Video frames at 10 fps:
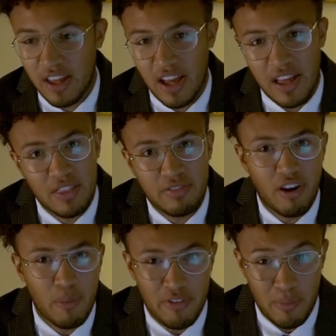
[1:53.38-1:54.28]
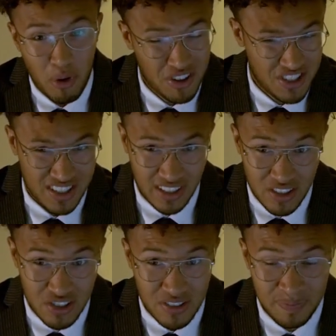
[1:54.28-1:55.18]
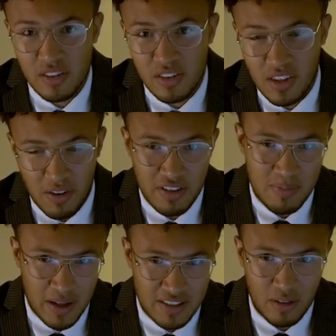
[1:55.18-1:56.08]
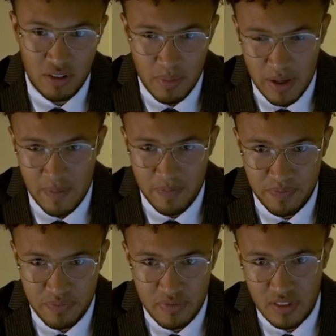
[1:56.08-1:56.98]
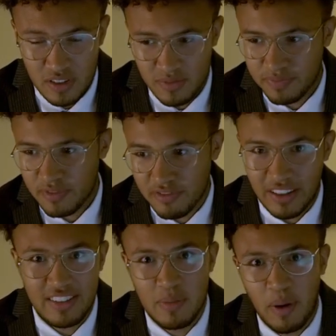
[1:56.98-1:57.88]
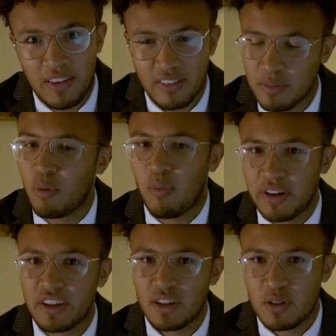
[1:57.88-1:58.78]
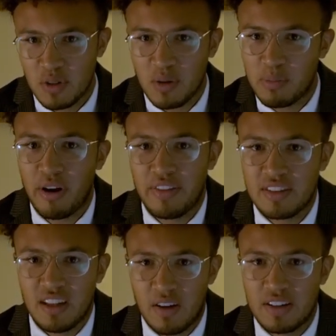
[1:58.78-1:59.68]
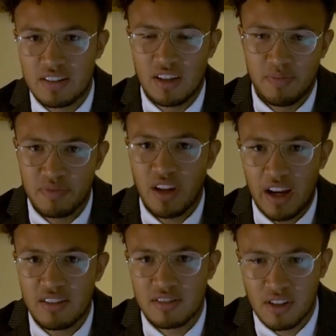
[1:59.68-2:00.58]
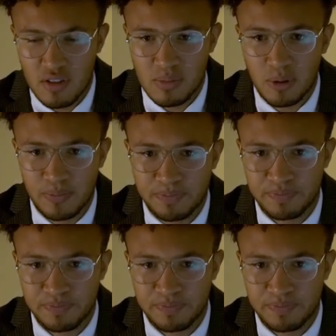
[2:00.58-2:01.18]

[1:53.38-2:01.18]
in the form of a mortgage extension. Now this might sound a bit fancy pants, but what we can do is we can break this down into nice, usable,